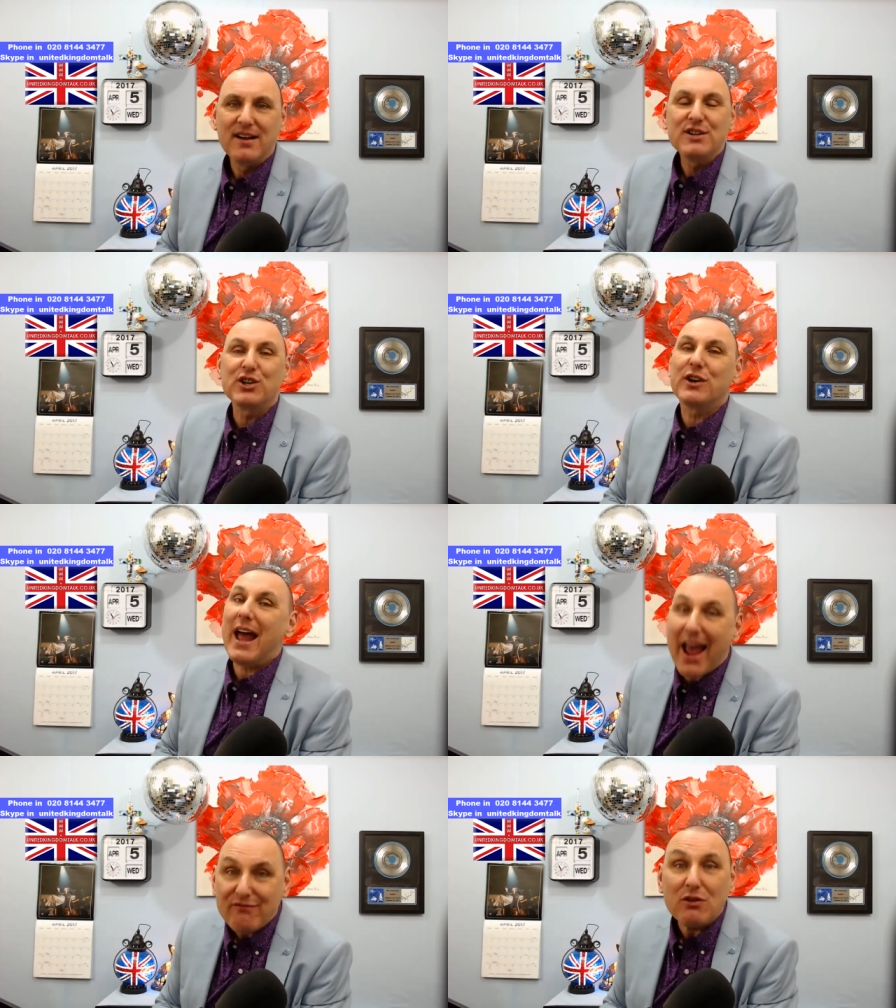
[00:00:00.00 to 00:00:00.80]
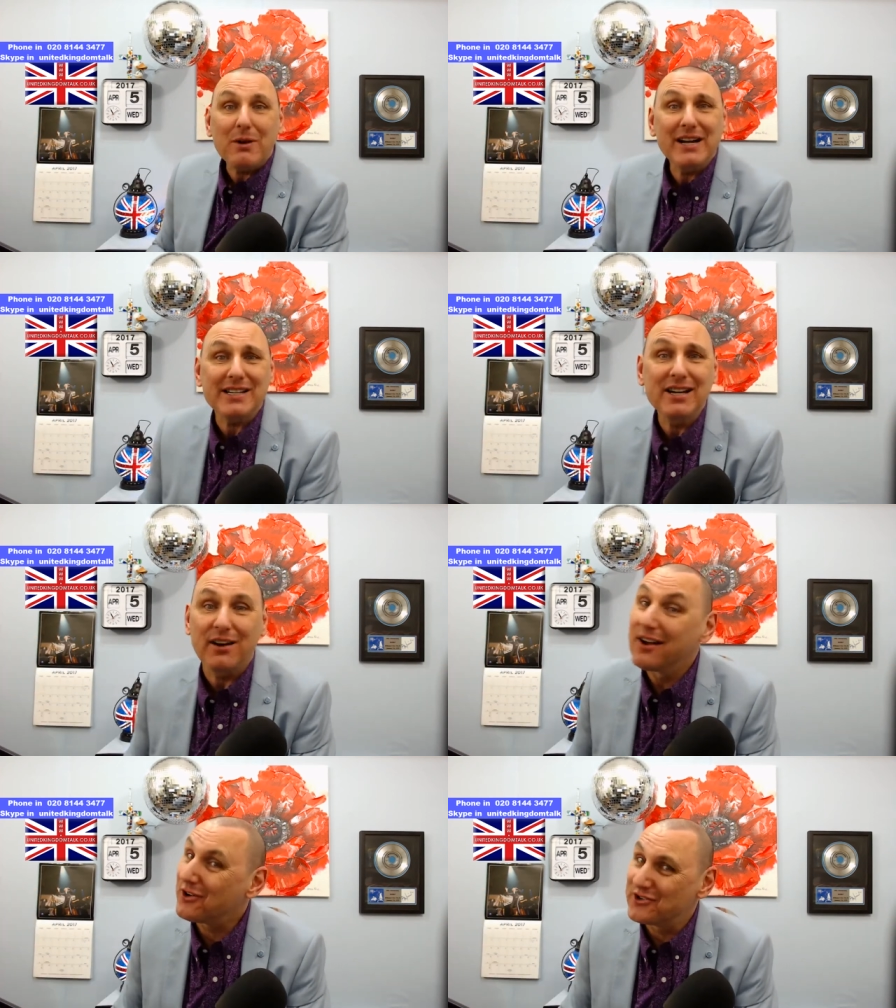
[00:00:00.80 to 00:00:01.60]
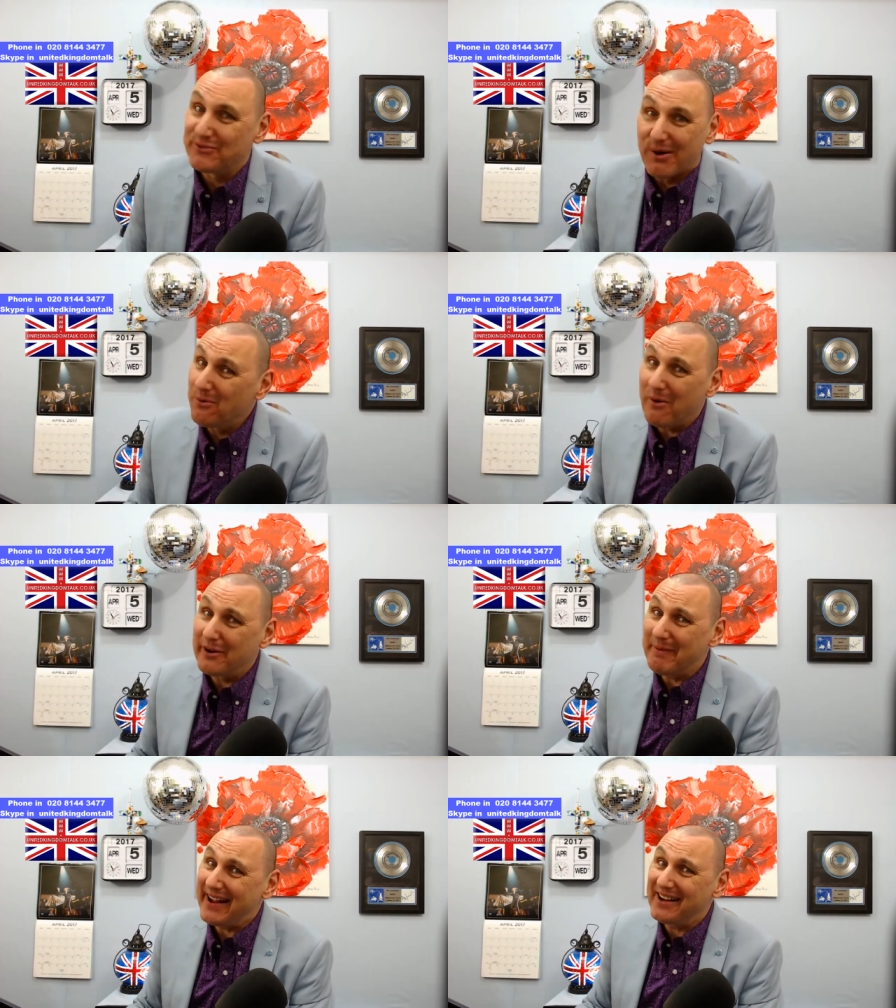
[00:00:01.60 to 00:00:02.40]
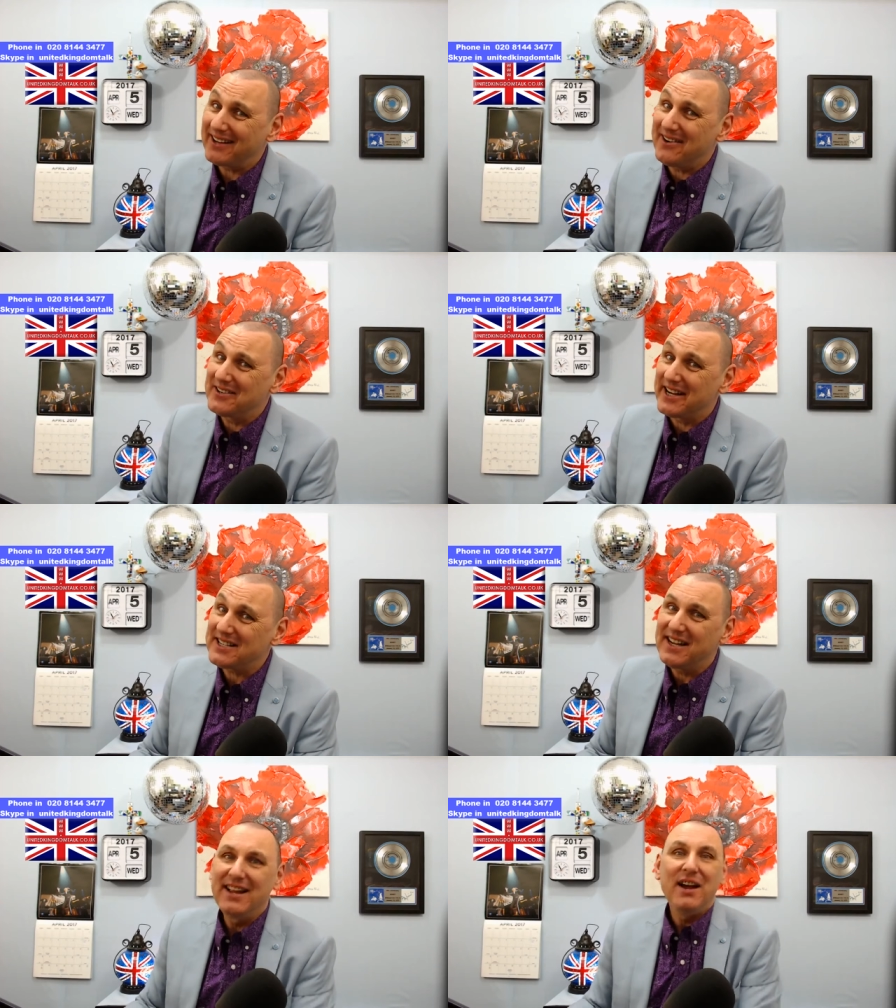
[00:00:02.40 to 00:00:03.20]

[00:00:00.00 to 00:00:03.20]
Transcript: So that everyone is included, because you all want to be included.